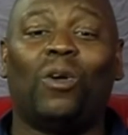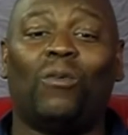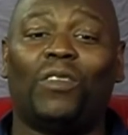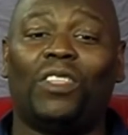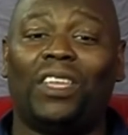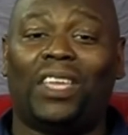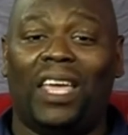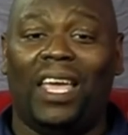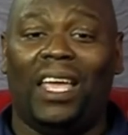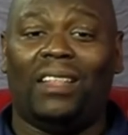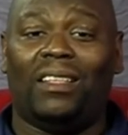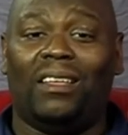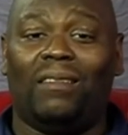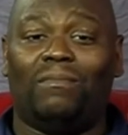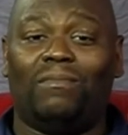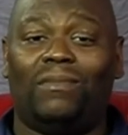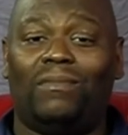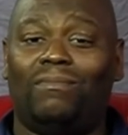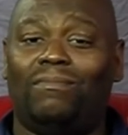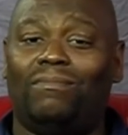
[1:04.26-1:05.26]
over the kingdom,
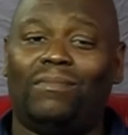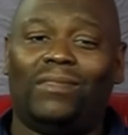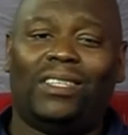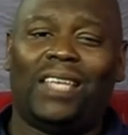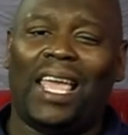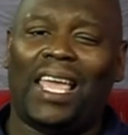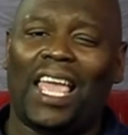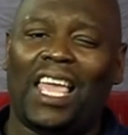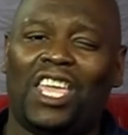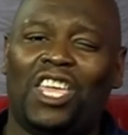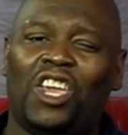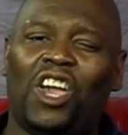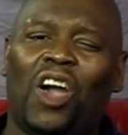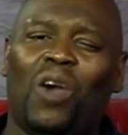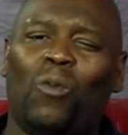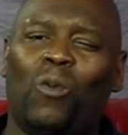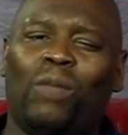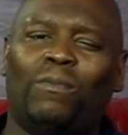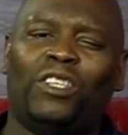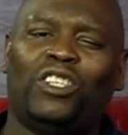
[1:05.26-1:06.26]
taking young
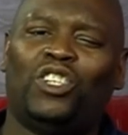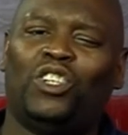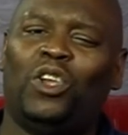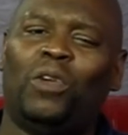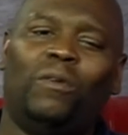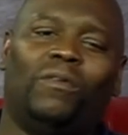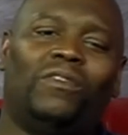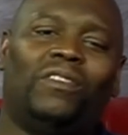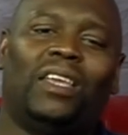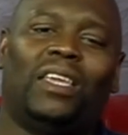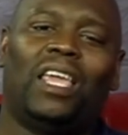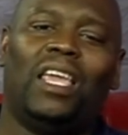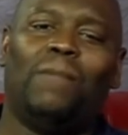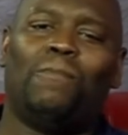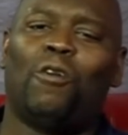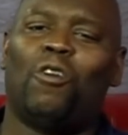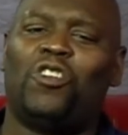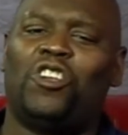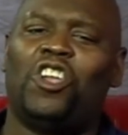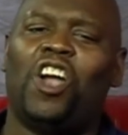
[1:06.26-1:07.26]
women's youth to keep
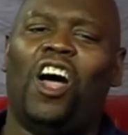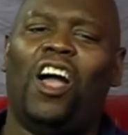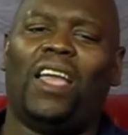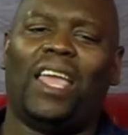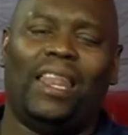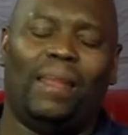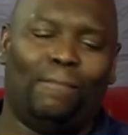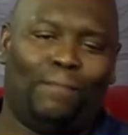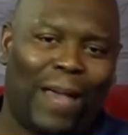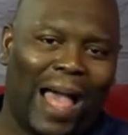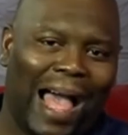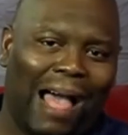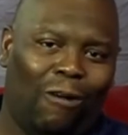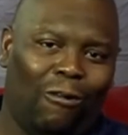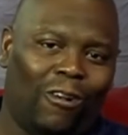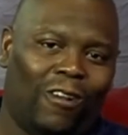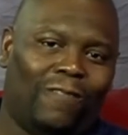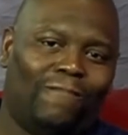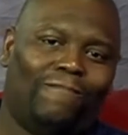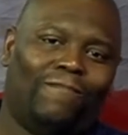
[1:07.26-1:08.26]
her young and
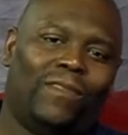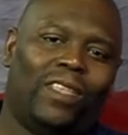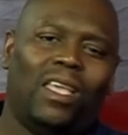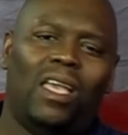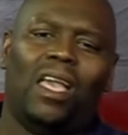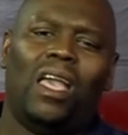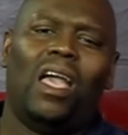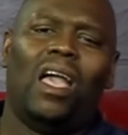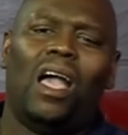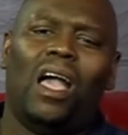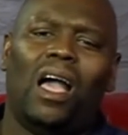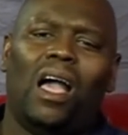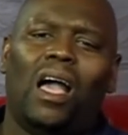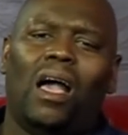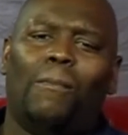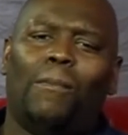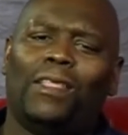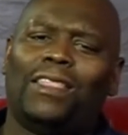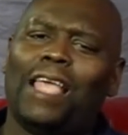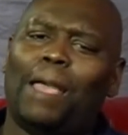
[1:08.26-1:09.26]
empowered.
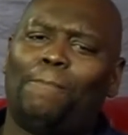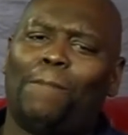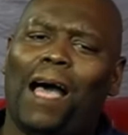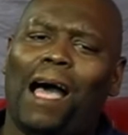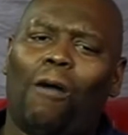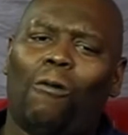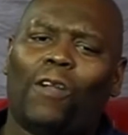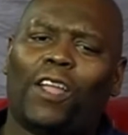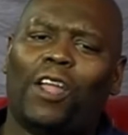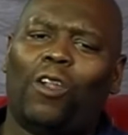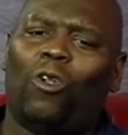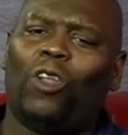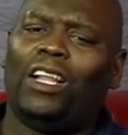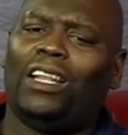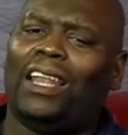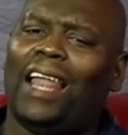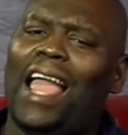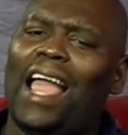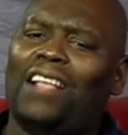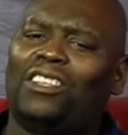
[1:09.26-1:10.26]
But that power can only
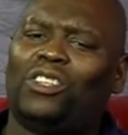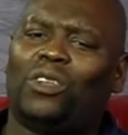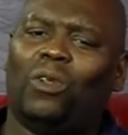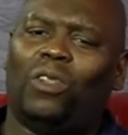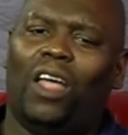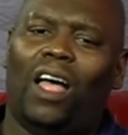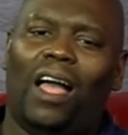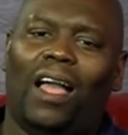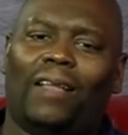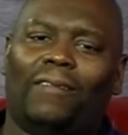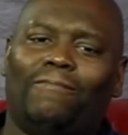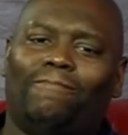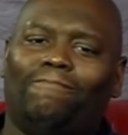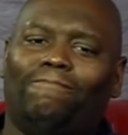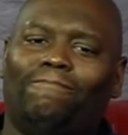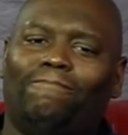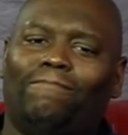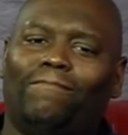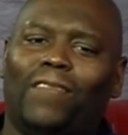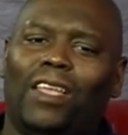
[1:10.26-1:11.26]
last so long.
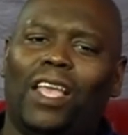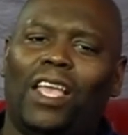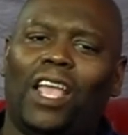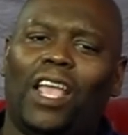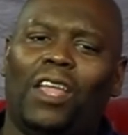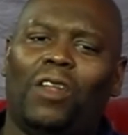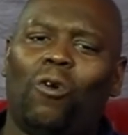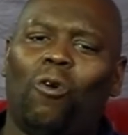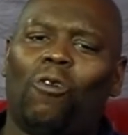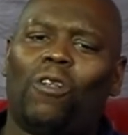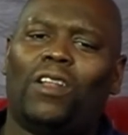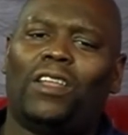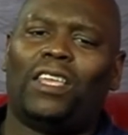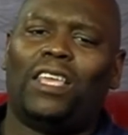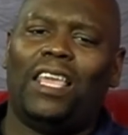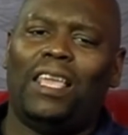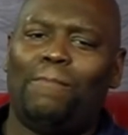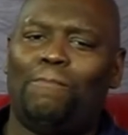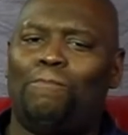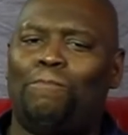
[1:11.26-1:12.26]
In order to
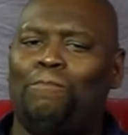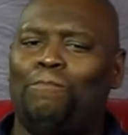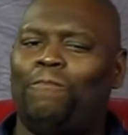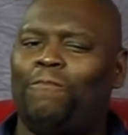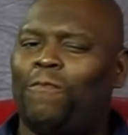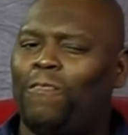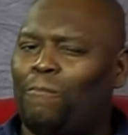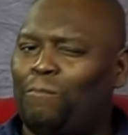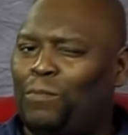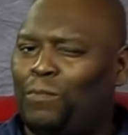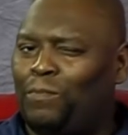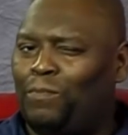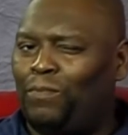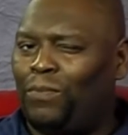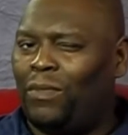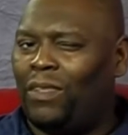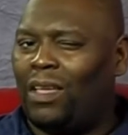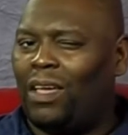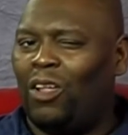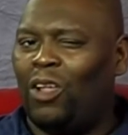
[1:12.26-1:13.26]

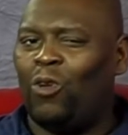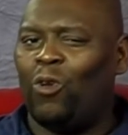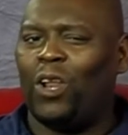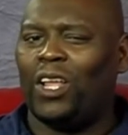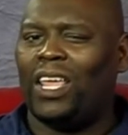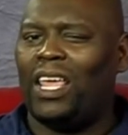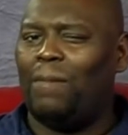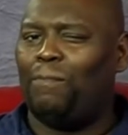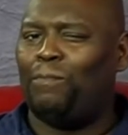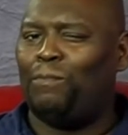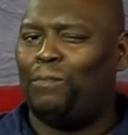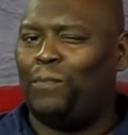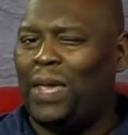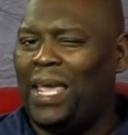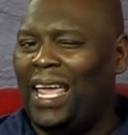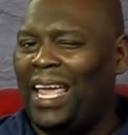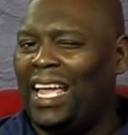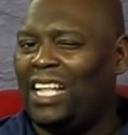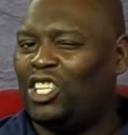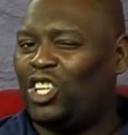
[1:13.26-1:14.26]
keep
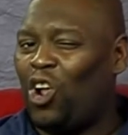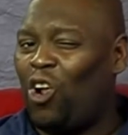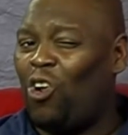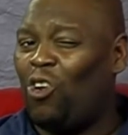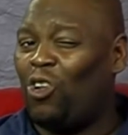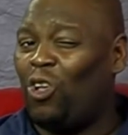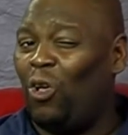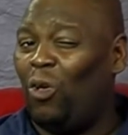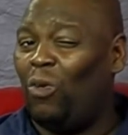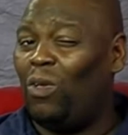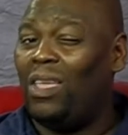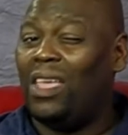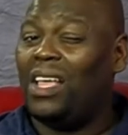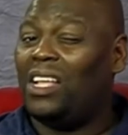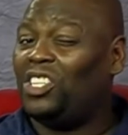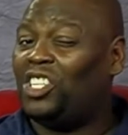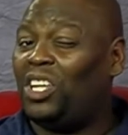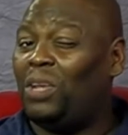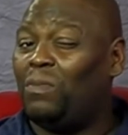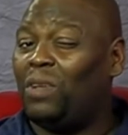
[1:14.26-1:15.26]
being eternal,
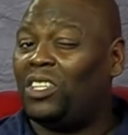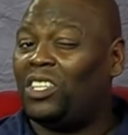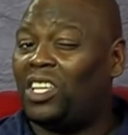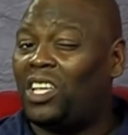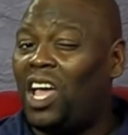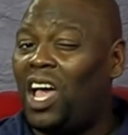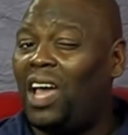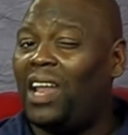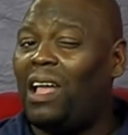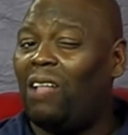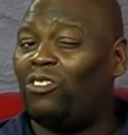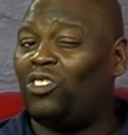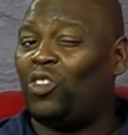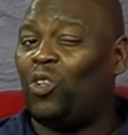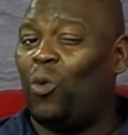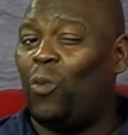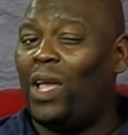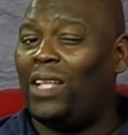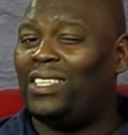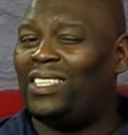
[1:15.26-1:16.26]
she must cut out Snow
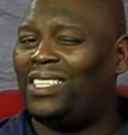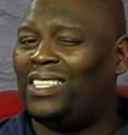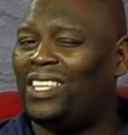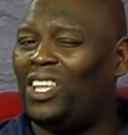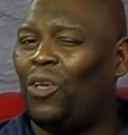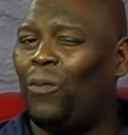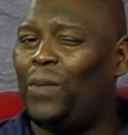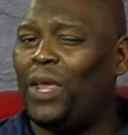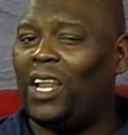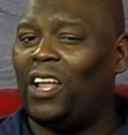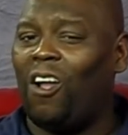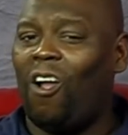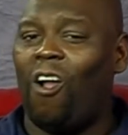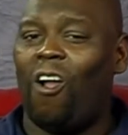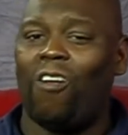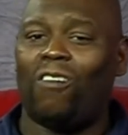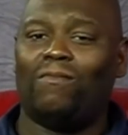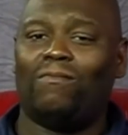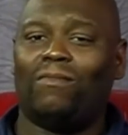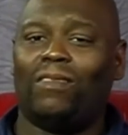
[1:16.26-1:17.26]
White's still beating
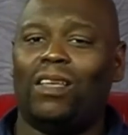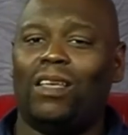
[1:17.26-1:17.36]
heart.